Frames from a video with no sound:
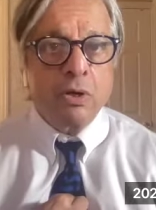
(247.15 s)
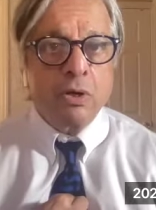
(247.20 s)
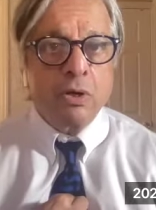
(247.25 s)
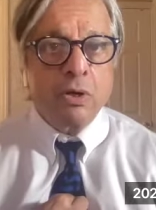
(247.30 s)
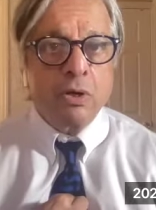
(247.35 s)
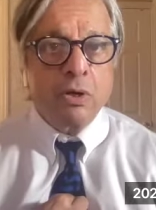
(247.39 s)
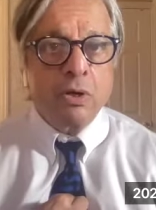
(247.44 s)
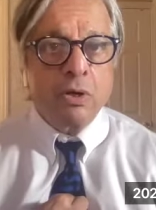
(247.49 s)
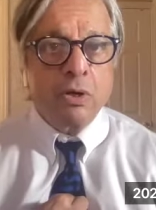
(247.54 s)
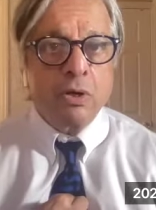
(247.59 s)

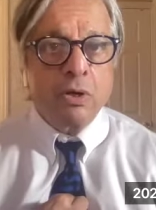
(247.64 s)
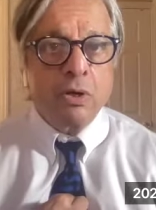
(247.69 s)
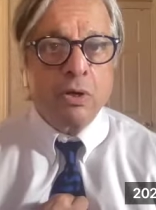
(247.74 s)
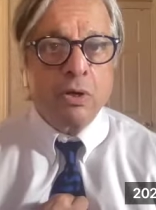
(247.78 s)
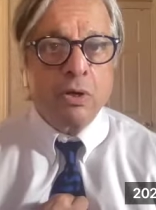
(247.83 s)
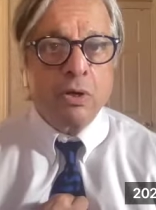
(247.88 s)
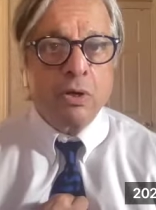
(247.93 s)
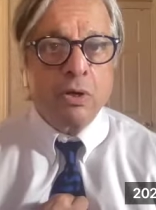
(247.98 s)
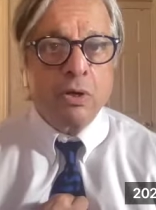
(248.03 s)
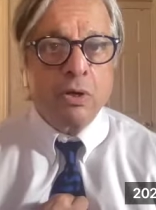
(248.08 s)
we'll
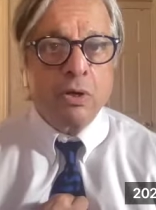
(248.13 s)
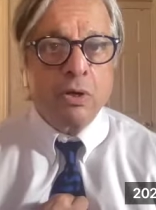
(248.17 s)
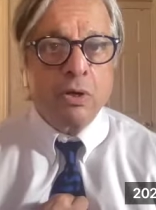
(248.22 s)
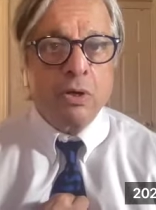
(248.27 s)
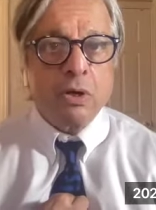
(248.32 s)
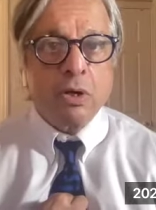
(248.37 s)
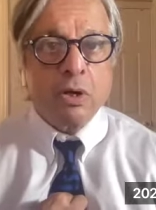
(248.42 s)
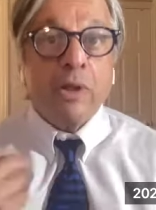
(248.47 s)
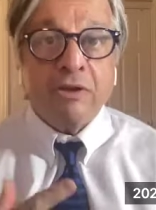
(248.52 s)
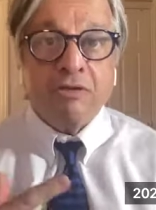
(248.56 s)
actually
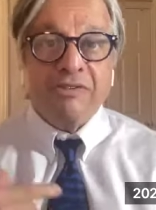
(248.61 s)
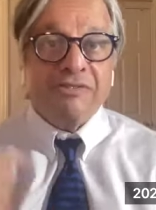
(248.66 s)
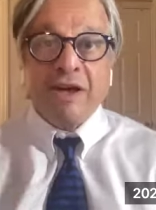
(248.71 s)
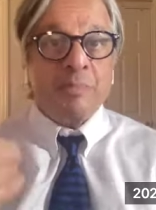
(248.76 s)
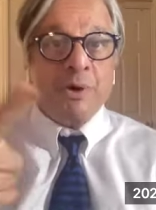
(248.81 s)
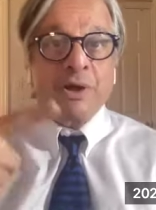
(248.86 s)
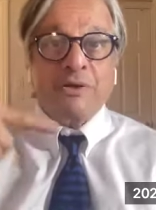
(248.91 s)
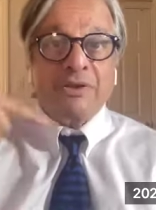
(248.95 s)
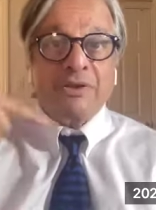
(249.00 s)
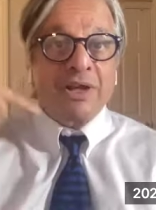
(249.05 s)
stay
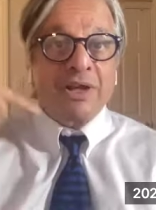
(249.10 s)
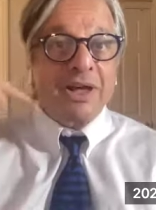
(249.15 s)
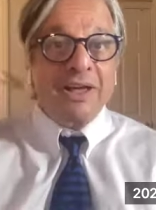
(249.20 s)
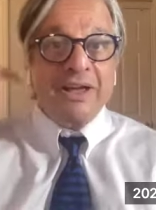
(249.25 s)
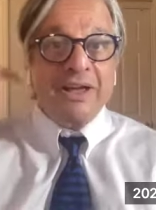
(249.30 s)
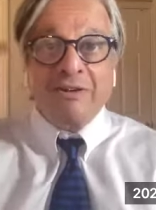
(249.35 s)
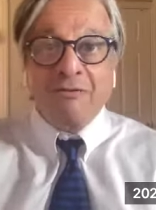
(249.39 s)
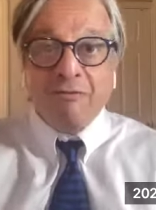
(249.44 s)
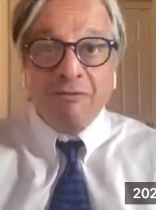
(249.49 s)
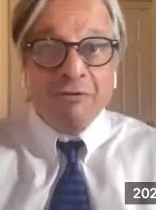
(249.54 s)
up all
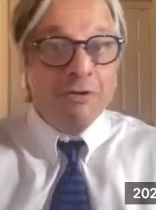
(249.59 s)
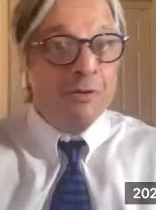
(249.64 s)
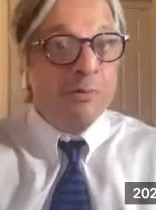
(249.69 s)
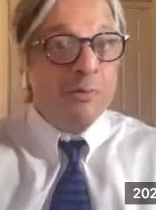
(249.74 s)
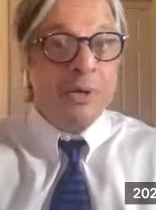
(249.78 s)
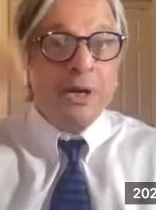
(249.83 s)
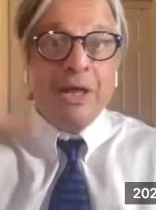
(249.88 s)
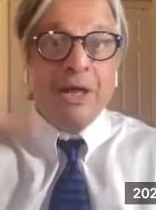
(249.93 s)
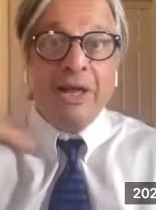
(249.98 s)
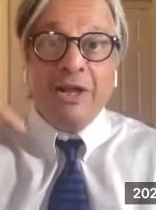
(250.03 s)
night
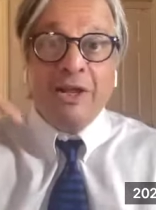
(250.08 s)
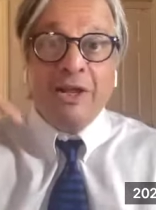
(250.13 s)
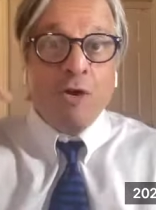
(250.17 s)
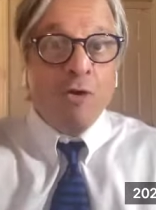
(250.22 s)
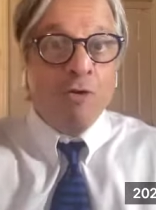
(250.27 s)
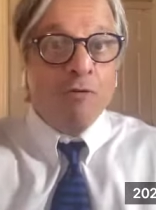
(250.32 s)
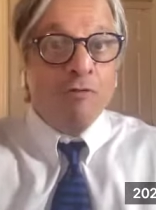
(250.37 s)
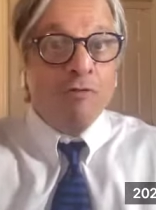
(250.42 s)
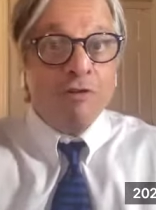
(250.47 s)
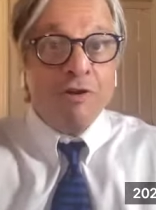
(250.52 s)

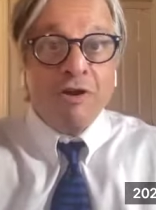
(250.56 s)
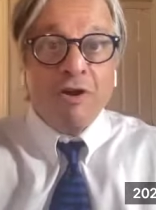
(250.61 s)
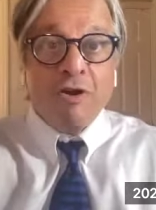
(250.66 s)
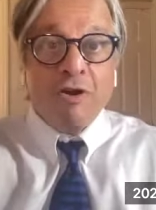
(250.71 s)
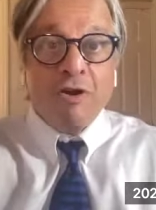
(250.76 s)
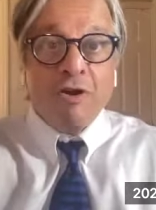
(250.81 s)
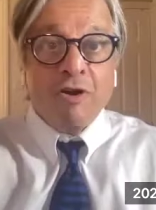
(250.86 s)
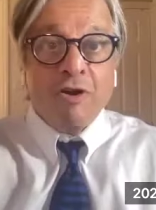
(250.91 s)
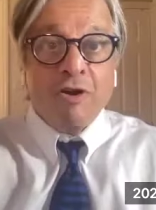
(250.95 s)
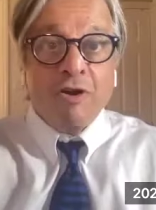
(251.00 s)
ruminating over
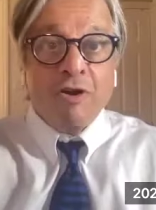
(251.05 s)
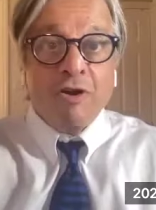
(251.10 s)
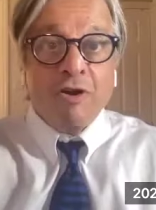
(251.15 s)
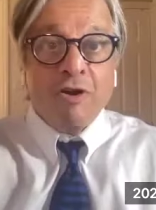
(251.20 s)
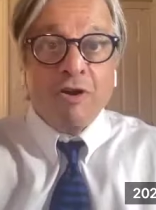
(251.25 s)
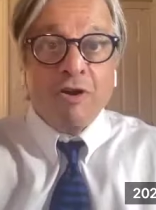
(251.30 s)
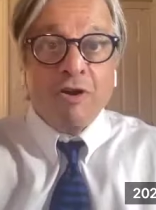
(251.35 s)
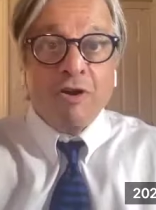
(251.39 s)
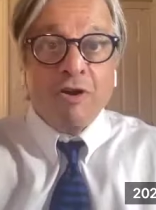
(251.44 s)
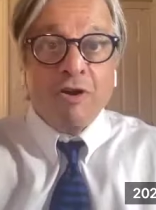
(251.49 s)
and over
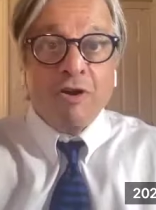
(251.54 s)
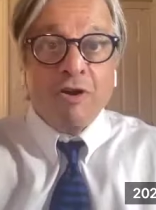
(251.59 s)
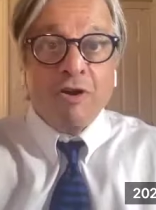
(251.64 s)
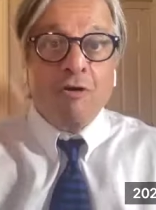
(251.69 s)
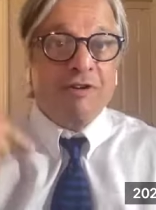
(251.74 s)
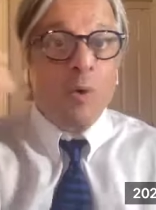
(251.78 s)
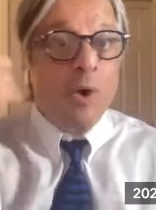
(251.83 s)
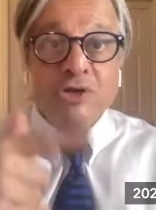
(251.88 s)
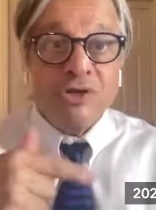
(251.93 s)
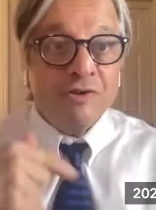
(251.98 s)
again
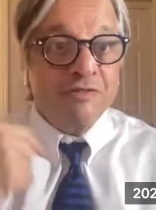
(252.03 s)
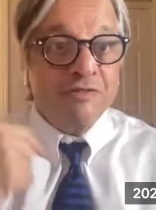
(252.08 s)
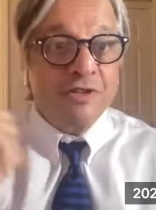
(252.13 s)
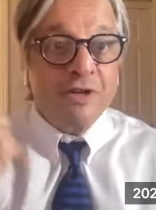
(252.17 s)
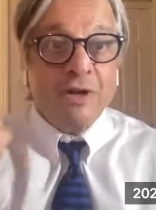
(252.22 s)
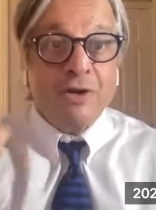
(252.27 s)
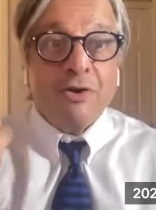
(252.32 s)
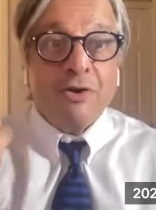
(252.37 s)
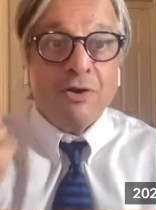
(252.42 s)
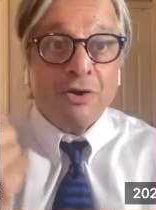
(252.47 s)
what we should
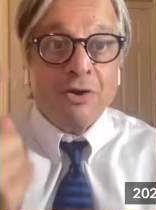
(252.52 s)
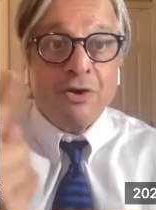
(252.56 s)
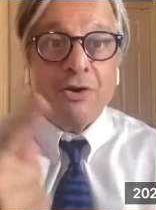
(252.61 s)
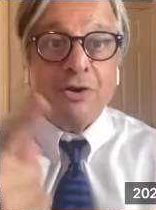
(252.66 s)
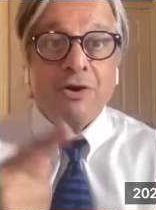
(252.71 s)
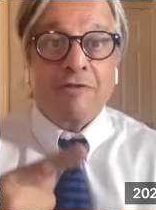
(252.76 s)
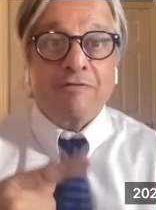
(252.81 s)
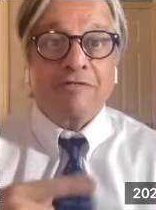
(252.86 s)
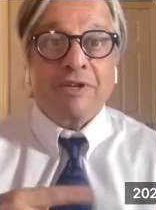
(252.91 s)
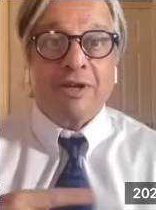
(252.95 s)
have done or
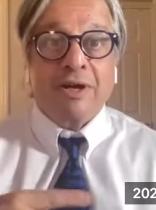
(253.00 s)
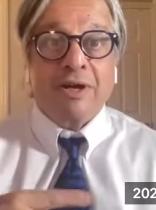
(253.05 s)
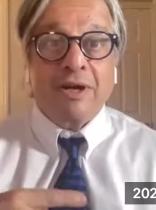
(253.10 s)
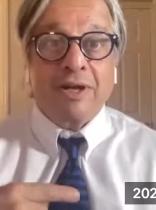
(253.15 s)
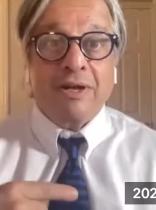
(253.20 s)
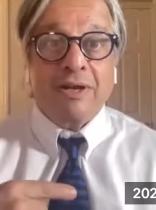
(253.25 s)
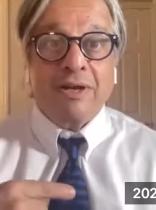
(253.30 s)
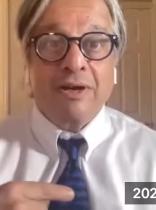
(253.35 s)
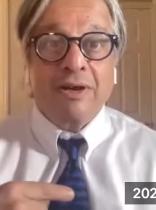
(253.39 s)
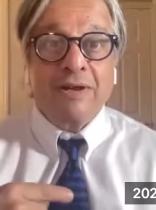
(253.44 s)
could have
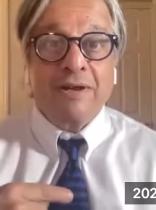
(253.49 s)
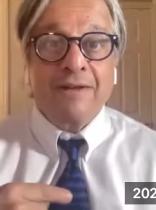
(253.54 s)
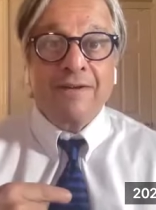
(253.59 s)
done.